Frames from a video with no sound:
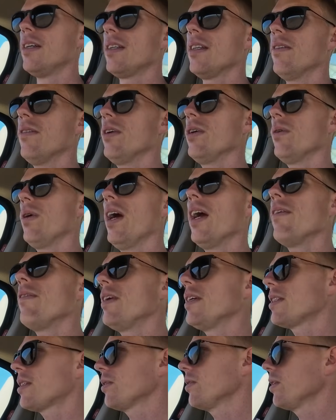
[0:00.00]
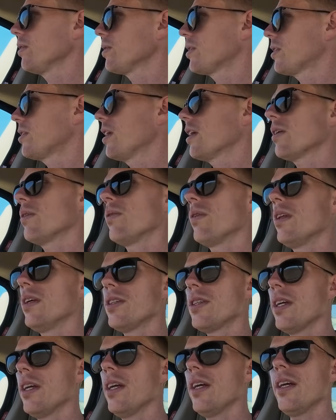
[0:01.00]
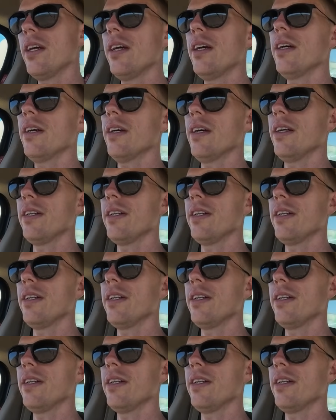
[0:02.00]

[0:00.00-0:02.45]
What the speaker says: The real heavy soil struggled this year.